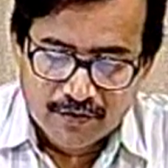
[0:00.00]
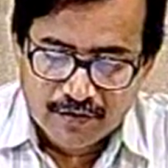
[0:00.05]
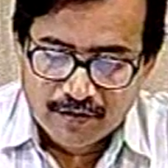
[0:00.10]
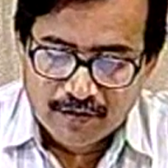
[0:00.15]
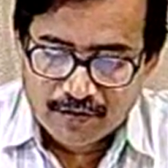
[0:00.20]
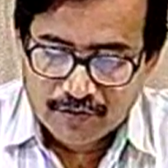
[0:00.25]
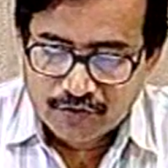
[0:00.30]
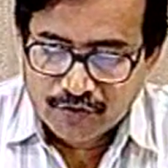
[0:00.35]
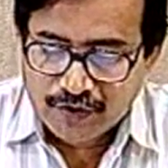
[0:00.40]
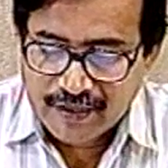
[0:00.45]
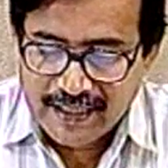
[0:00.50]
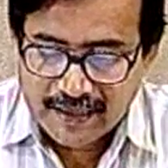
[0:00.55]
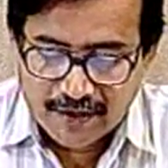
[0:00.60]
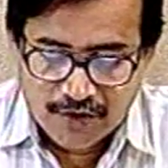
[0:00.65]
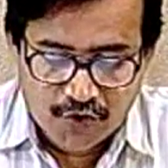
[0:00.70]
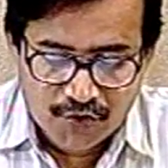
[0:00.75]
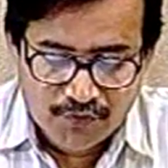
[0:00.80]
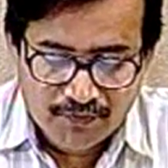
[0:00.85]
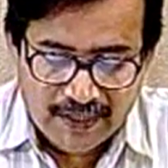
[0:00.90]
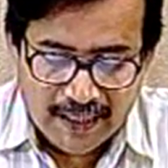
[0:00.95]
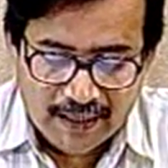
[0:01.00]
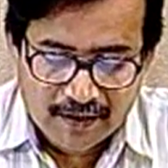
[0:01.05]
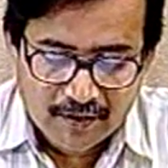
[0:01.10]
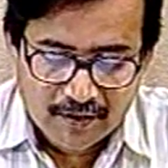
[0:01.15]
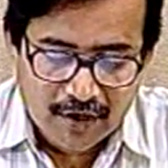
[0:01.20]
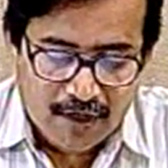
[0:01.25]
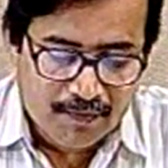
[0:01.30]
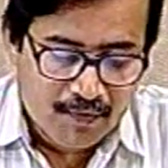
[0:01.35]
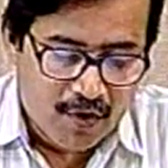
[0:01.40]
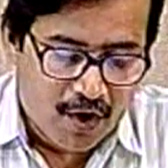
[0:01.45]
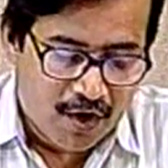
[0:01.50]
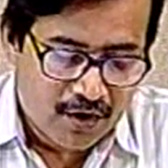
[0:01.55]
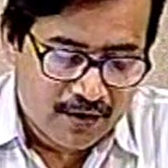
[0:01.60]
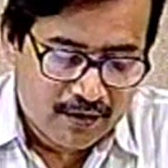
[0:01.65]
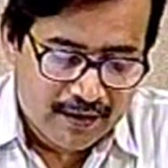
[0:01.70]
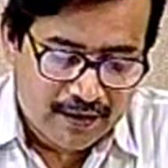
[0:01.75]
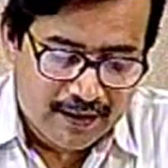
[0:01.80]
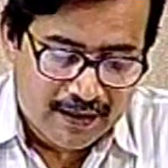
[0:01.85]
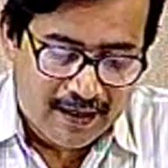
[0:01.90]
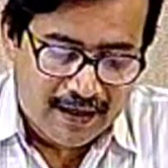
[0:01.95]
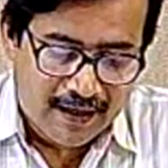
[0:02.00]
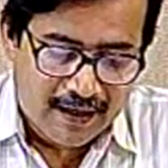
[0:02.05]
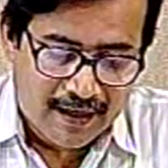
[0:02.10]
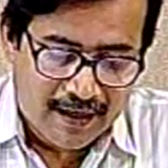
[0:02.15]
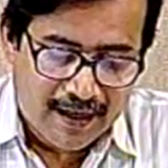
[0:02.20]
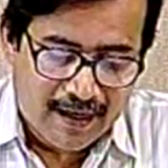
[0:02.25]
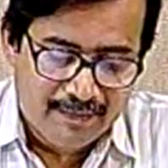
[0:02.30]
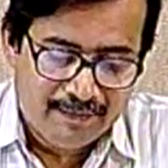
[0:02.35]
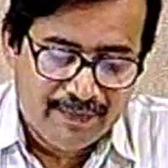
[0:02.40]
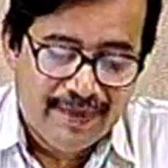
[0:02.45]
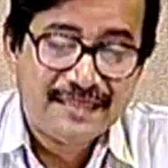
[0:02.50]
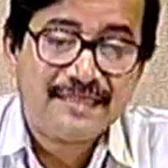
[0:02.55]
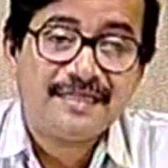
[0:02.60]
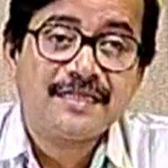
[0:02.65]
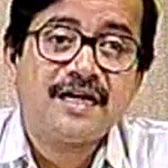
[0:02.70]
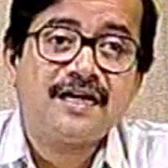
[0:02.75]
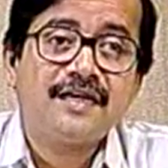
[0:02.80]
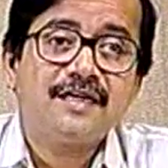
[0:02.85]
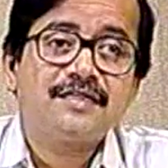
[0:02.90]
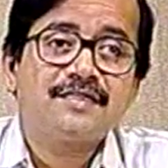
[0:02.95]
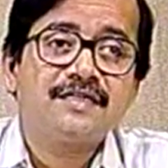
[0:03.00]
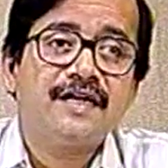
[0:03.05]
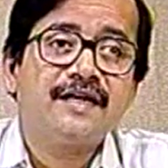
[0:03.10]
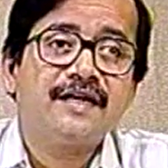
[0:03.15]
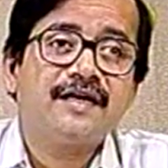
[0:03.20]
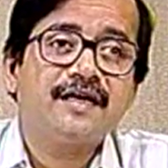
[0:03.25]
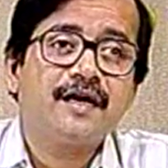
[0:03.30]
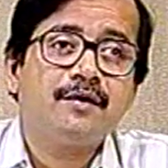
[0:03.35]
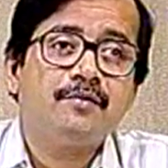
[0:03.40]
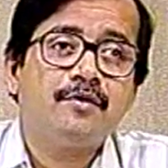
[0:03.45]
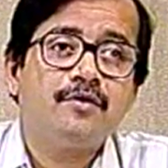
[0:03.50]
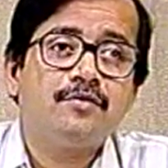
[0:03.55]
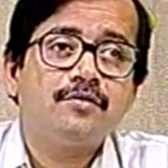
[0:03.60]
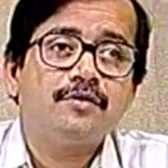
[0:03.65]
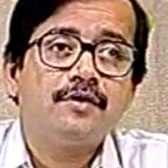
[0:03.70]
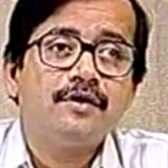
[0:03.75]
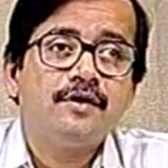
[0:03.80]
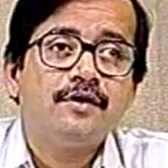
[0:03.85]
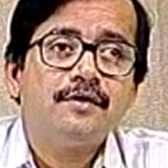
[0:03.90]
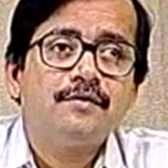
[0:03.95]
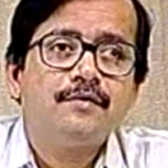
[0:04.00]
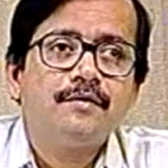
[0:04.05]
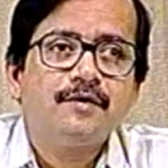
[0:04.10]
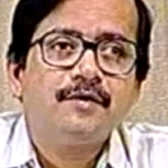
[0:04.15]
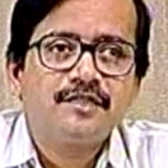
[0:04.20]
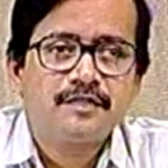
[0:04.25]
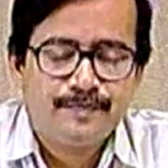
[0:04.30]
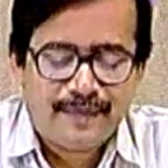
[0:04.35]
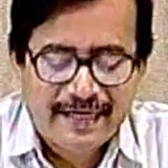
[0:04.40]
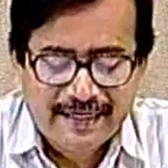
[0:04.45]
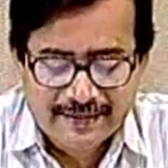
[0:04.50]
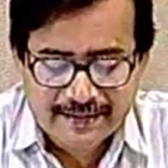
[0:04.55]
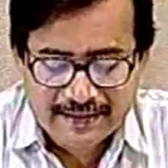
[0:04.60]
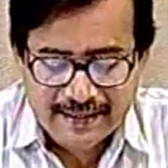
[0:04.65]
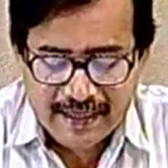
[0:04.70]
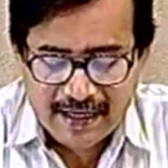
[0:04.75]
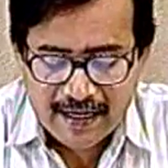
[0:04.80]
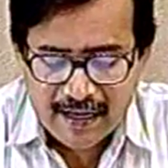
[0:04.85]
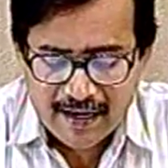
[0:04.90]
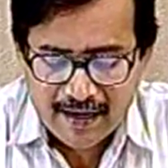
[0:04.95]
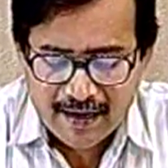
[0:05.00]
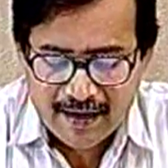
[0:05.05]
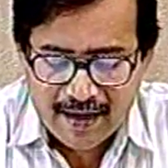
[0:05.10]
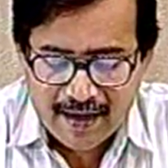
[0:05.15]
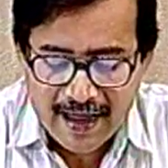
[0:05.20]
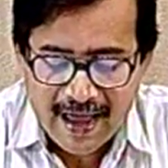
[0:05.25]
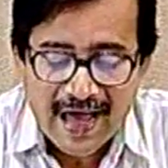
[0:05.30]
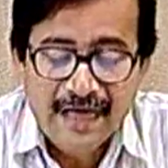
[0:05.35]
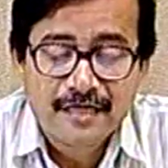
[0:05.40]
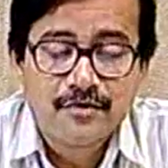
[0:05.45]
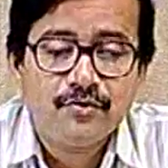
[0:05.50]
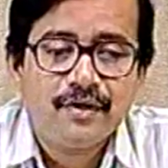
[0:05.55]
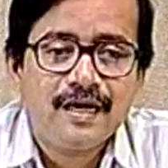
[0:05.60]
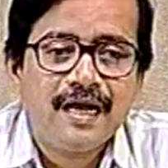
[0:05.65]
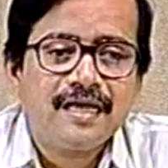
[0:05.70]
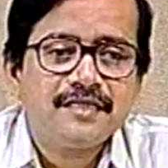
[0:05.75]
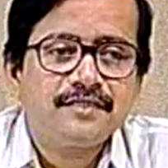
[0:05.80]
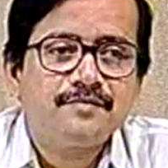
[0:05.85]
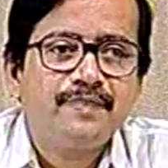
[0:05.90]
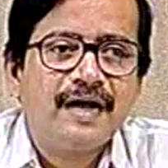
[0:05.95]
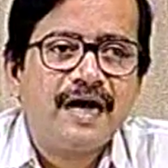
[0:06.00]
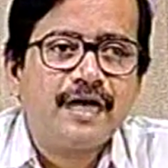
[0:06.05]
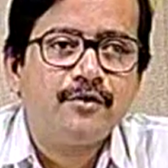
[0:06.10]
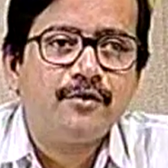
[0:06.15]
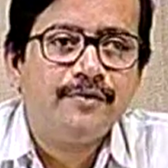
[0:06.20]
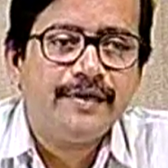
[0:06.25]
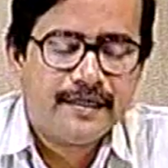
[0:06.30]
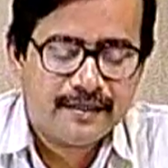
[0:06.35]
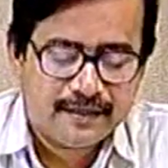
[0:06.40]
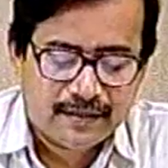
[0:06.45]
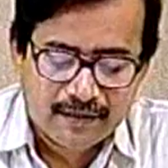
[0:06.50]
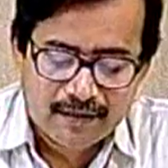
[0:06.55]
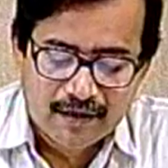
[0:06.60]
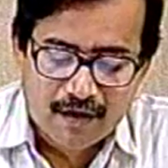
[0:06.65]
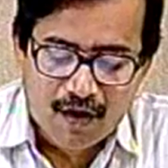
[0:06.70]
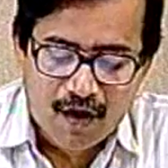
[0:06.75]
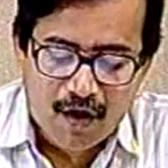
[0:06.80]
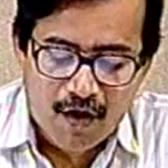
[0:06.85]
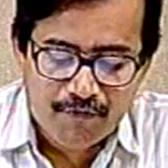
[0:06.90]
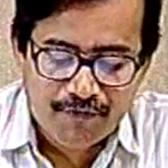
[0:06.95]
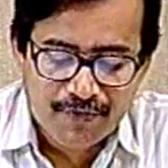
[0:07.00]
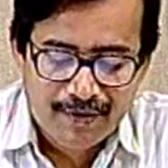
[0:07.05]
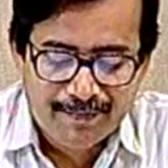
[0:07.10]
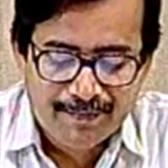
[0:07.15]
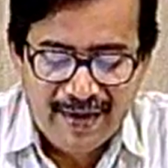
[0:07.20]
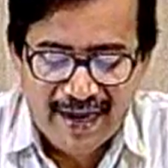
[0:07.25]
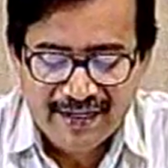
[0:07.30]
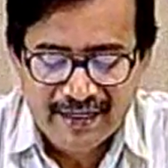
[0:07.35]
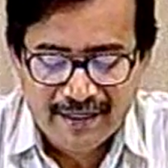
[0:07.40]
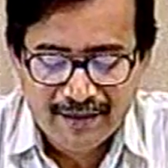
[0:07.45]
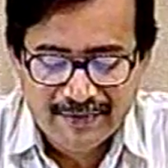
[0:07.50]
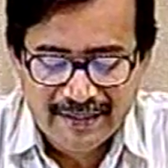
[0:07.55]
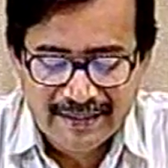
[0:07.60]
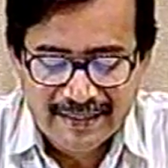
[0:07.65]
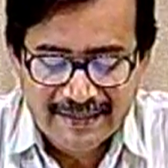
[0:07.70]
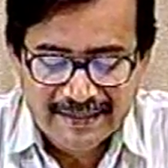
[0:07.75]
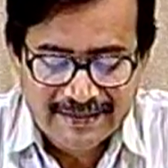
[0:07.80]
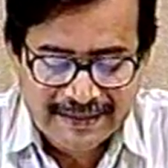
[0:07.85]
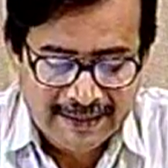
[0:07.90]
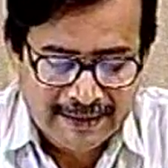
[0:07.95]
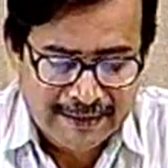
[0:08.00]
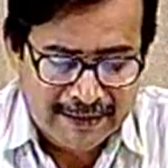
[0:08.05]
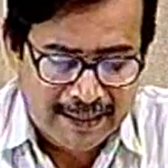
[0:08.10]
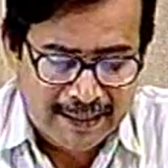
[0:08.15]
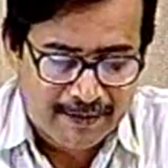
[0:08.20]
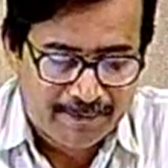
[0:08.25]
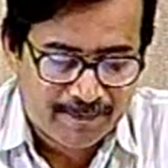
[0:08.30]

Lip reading: so I assume that you have got a basic understanding about spectra as well as bandwidth of a band limited signal.